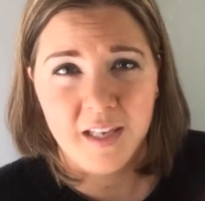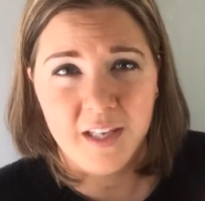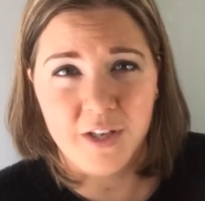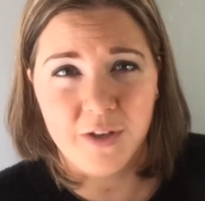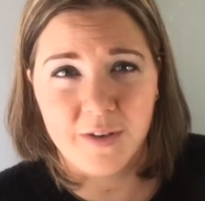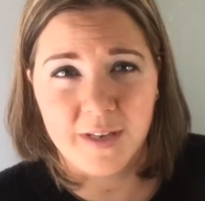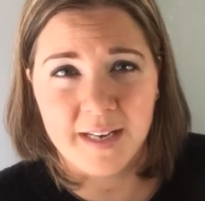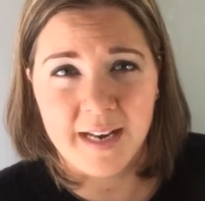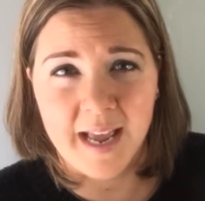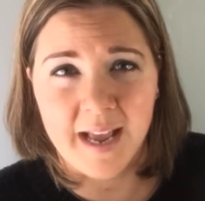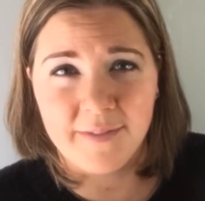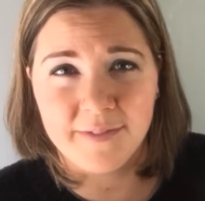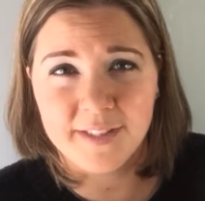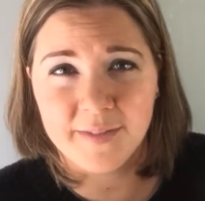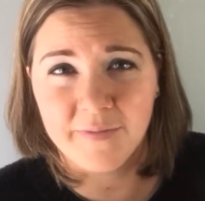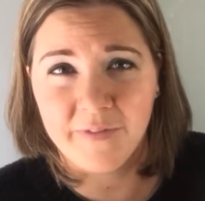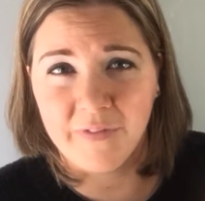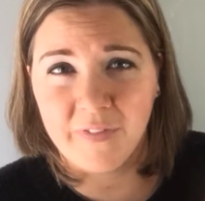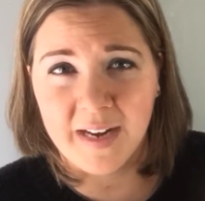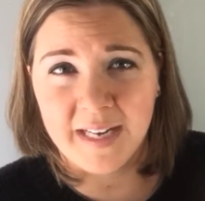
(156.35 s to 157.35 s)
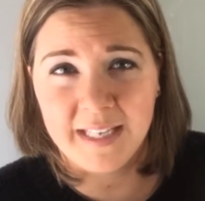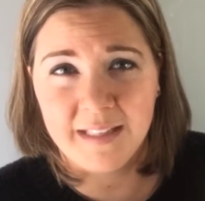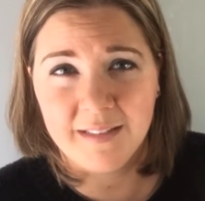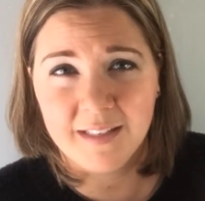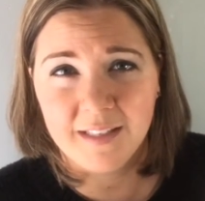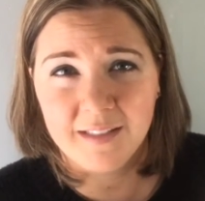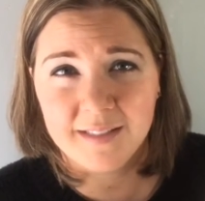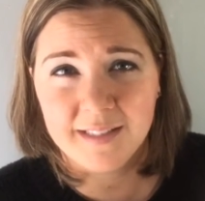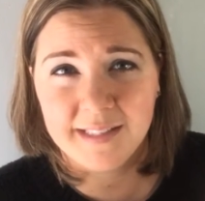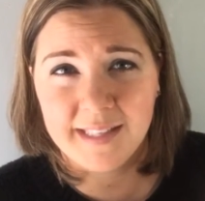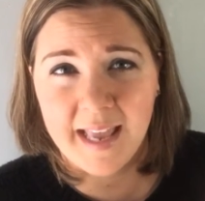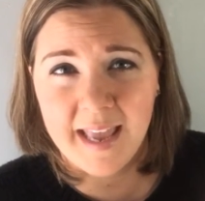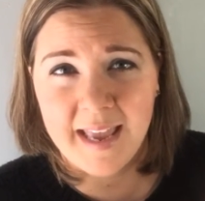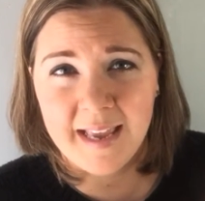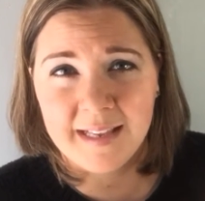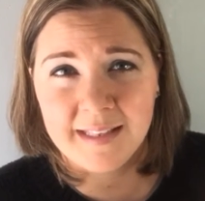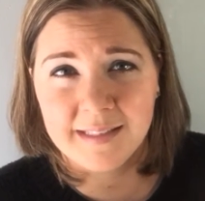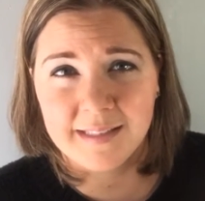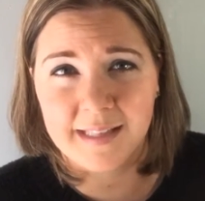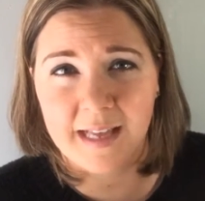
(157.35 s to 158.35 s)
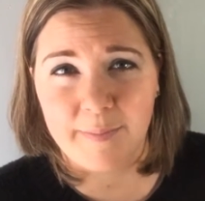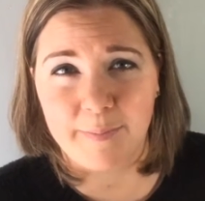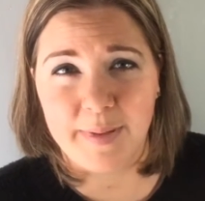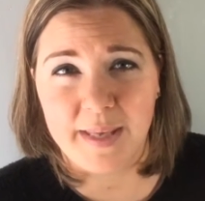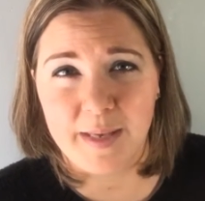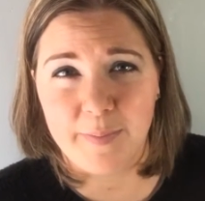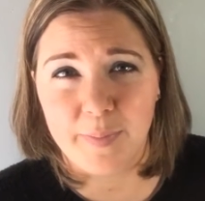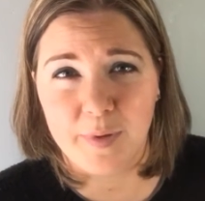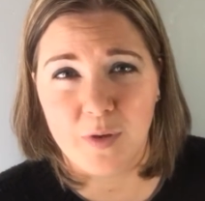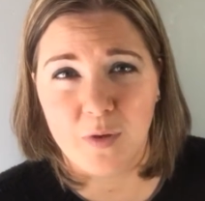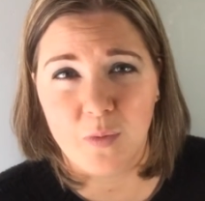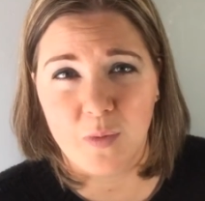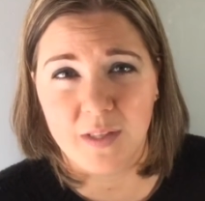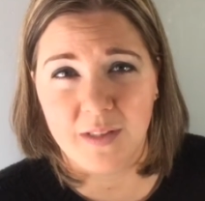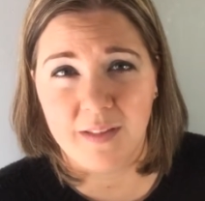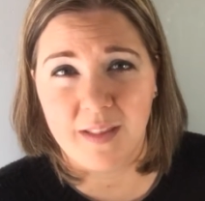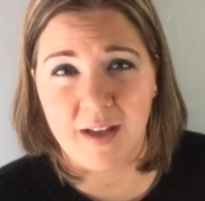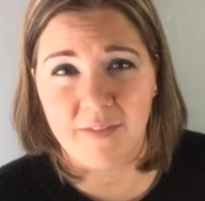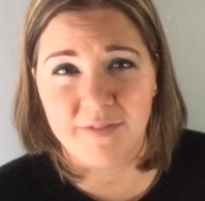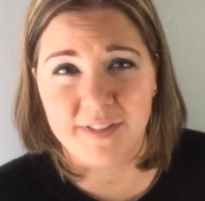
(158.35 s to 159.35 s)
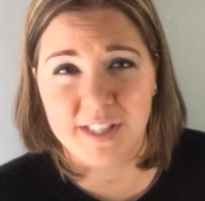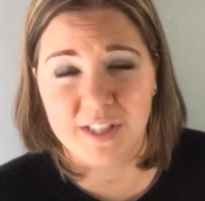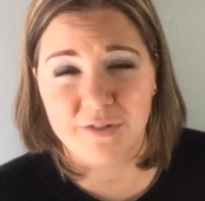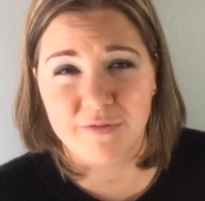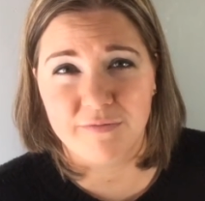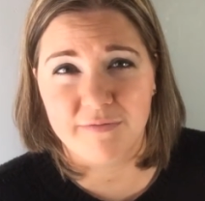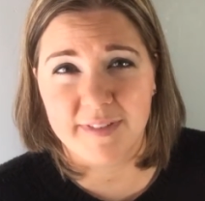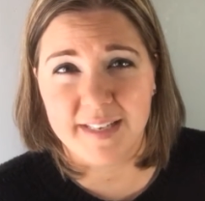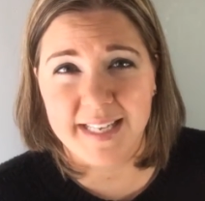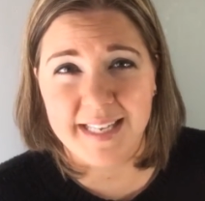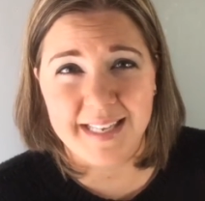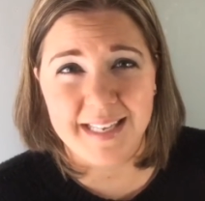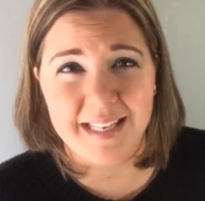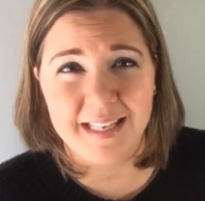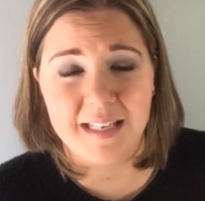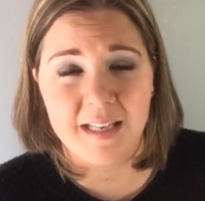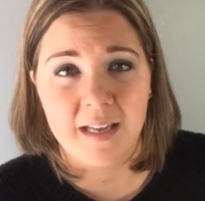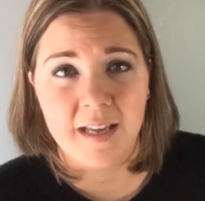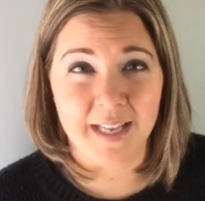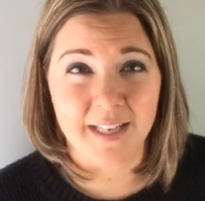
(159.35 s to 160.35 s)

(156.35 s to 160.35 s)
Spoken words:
You can have some funny little sayings that people would love to read.